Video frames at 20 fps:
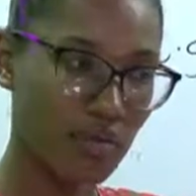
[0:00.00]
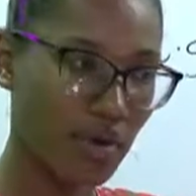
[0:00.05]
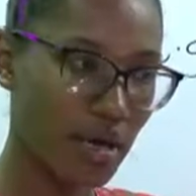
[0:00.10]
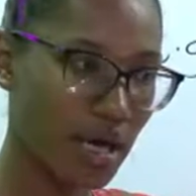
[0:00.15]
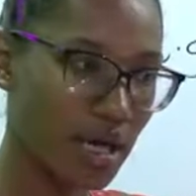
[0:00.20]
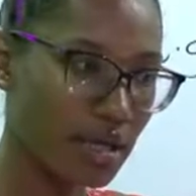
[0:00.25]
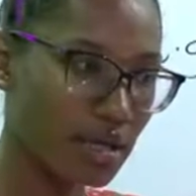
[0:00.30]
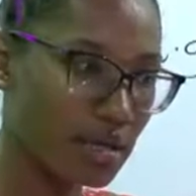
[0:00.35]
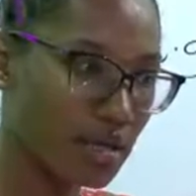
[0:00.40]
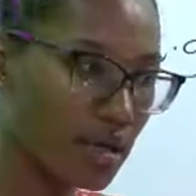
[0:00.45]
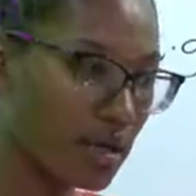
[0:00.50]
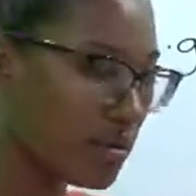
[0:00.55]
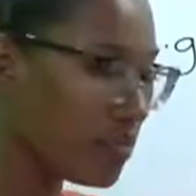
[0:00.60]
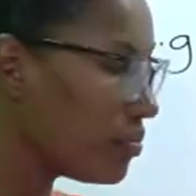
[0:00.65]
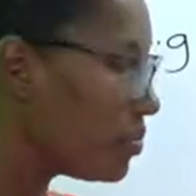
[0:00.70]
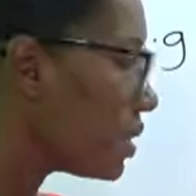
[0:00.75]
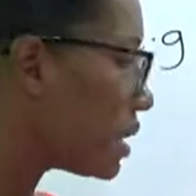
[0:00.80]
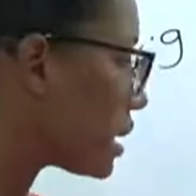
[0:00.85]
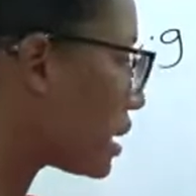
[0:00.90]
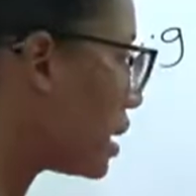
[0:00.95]
Right?
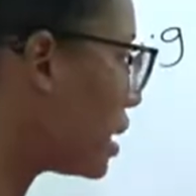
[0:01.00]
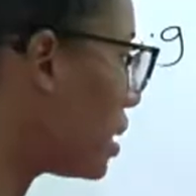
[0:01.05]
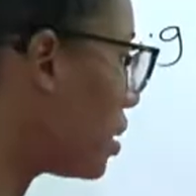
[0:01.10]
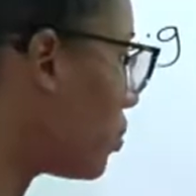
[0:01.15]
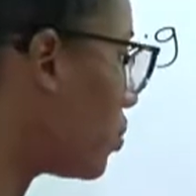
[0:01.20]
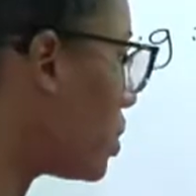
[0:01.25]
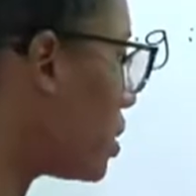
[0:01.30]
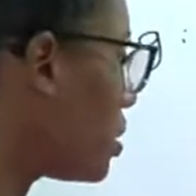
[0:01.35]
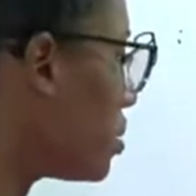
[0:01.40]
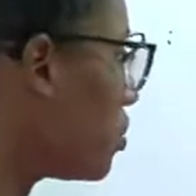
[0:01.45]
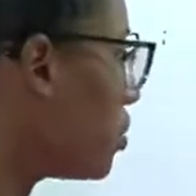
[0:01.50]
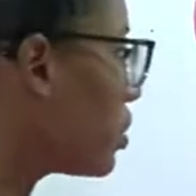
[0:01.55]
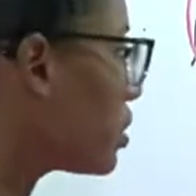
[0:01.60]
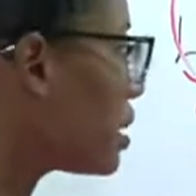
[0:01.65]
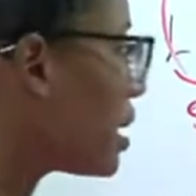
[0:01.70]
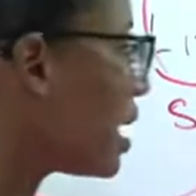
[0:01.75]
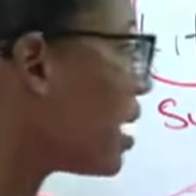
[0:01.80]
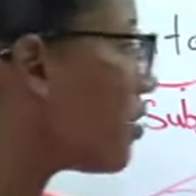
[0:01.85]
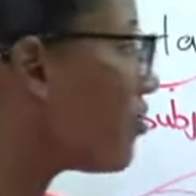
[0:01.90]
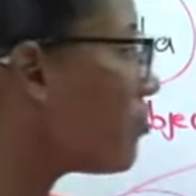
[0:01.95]
But we
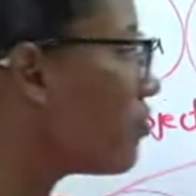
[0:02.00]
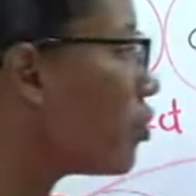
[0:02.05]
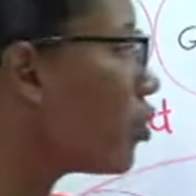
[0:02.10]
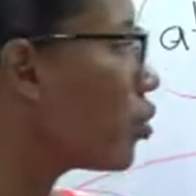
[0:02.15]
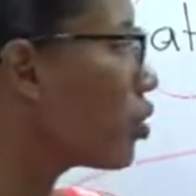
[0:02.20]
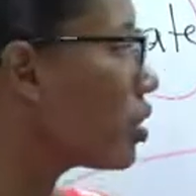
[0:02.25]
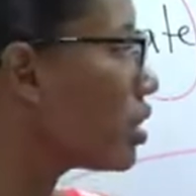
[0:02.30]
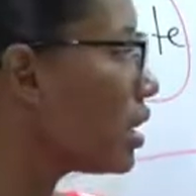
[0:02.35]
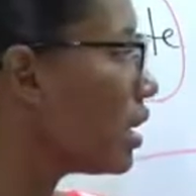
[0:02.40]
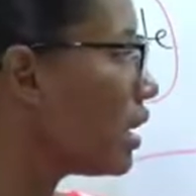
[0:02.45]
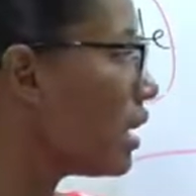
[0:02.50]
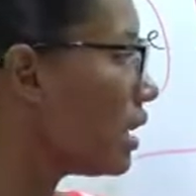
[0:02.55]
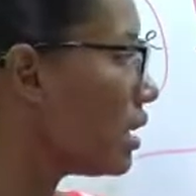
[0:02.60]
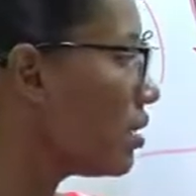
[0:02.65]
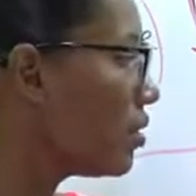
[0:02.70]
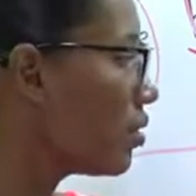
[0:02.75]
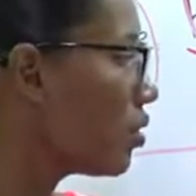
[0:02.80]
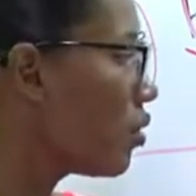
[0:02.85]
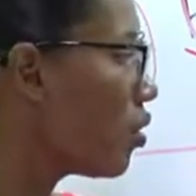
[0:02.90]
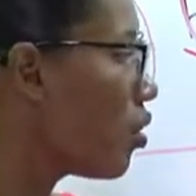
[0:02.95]
don't have more
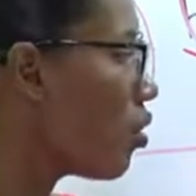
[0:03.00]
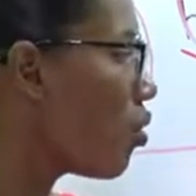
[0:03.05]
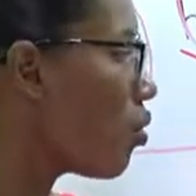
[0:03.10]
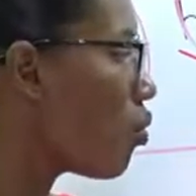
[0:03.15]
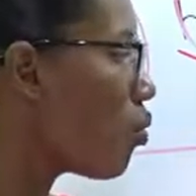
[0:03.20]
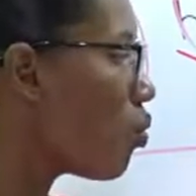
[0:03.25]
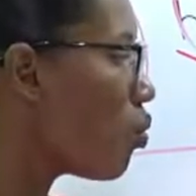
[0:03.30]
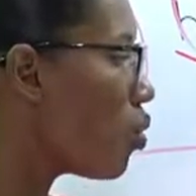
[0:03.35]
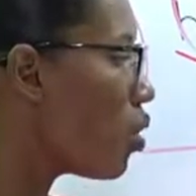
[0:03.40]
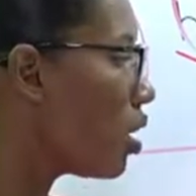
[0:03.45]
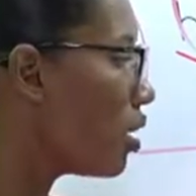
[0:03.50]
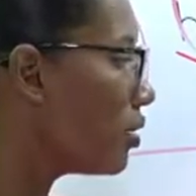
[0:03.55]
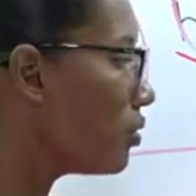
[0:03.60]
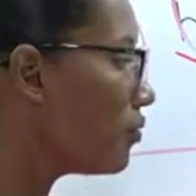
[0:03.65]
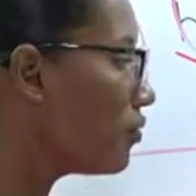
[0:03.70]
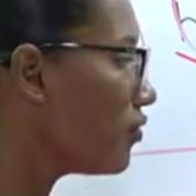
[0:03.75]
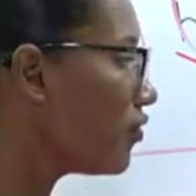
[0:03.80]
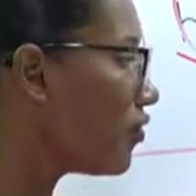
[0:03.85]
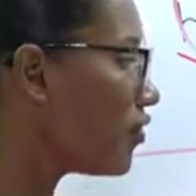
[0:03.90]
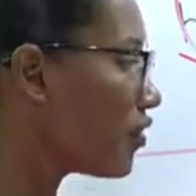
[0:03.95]
than
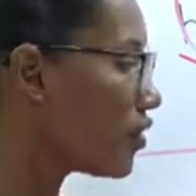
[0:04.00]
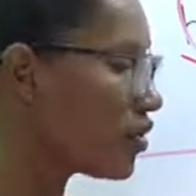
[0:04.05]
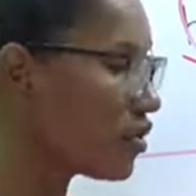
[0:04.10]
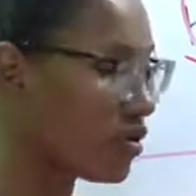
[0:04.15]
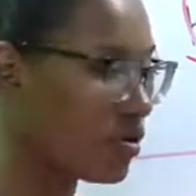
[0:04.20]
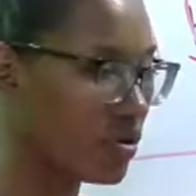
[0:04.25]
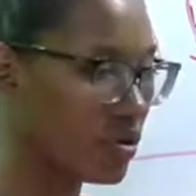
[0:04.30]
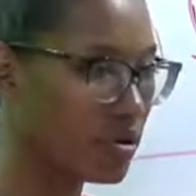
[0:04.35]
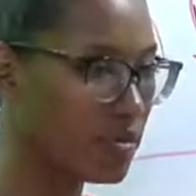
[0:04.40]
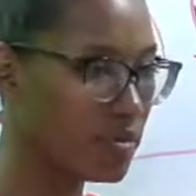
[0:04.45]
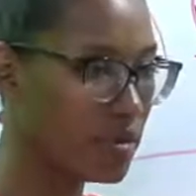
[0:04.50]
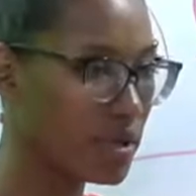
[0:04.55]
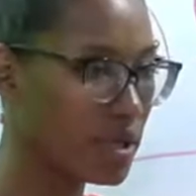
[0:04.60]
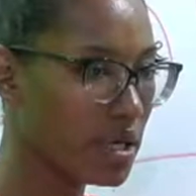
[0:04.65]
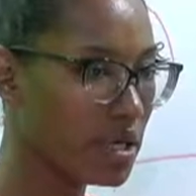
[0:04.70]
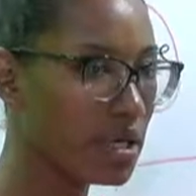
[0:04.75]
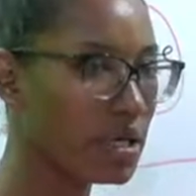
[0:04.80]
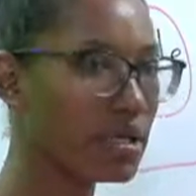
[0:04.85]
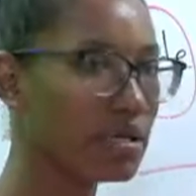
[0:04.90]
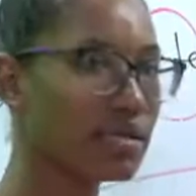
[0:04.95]
one verb,
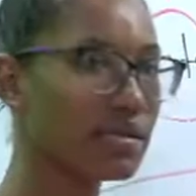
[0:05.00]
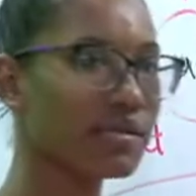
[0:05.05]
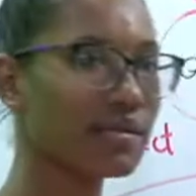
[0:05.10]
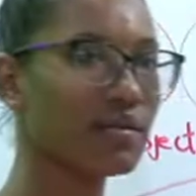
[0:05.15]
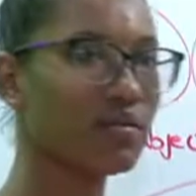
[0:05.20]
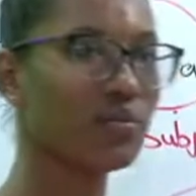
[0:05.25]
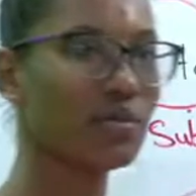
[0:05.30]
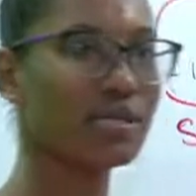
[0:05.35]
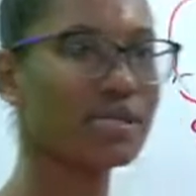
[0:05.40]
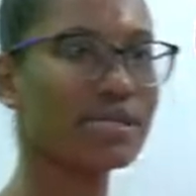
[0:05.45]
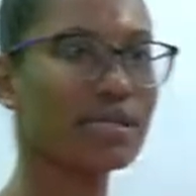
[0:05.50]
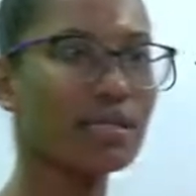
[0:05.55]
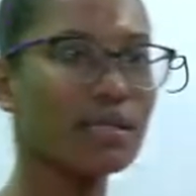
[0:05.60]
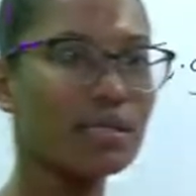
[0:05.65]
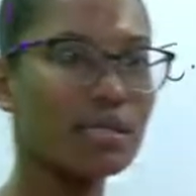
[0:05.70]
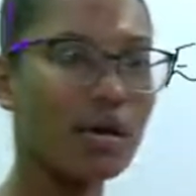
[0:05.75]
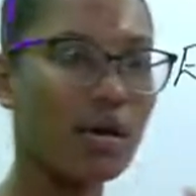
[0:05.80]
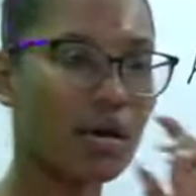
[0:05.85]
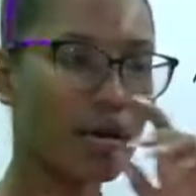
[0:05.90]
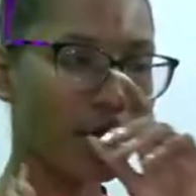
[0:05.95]
and so we're
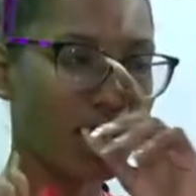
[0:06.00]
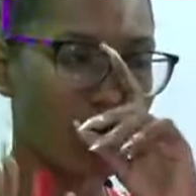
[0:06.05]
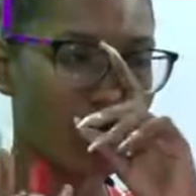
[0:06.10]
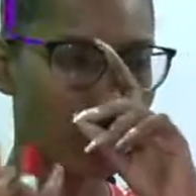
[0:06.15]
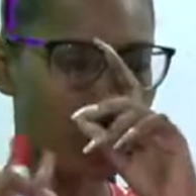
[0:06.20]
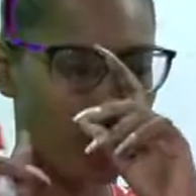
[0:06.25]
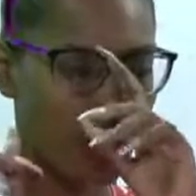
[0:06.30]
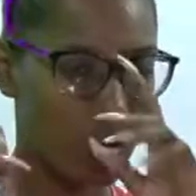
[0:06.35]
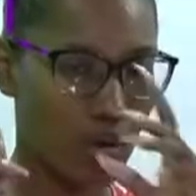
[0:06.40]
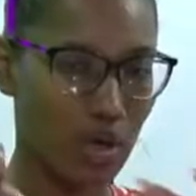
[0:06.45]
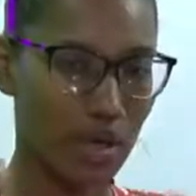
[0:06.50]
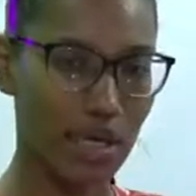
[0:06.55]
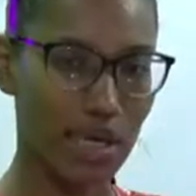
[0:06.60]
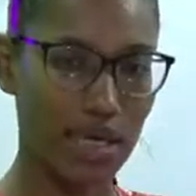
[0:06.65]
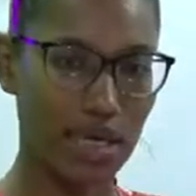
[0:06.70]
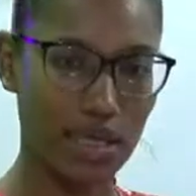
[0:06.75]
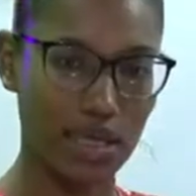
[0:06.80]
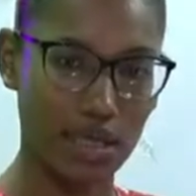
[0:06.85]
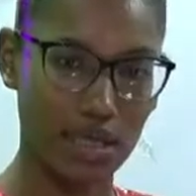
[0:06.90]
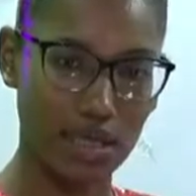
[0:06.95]
still talking about one
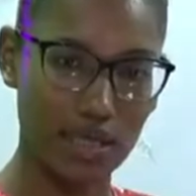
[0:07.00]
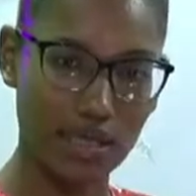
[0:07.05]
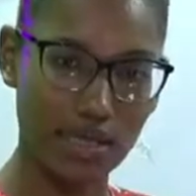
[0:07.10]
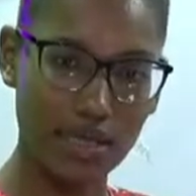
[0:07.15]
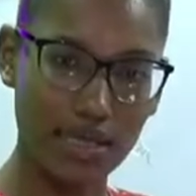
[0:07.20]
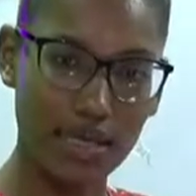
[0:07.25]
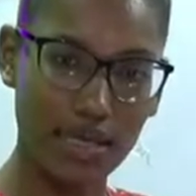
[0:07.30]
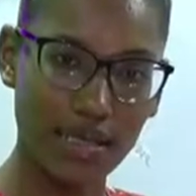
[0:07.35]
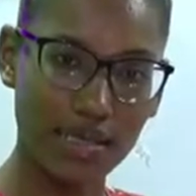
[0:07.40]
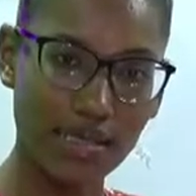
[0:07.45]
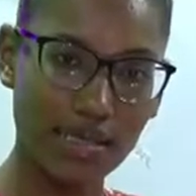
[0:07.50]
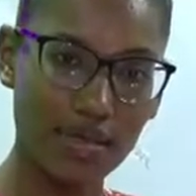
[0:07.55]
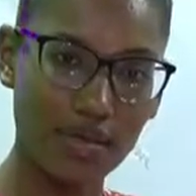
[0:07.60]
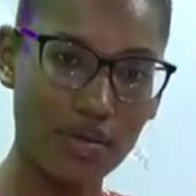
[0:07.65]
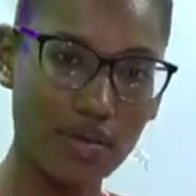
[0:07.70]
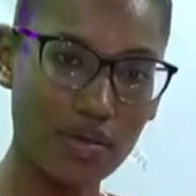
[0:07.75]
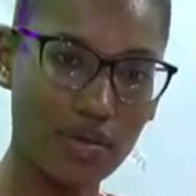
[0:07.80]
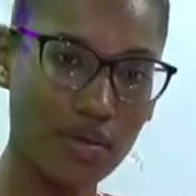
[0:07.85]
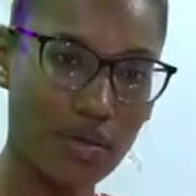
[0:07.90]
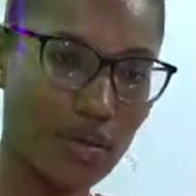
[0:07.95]
idea, isn't that
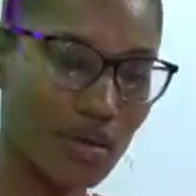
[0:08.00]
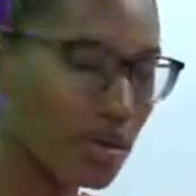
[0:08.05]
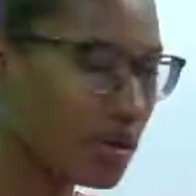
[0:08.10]
so?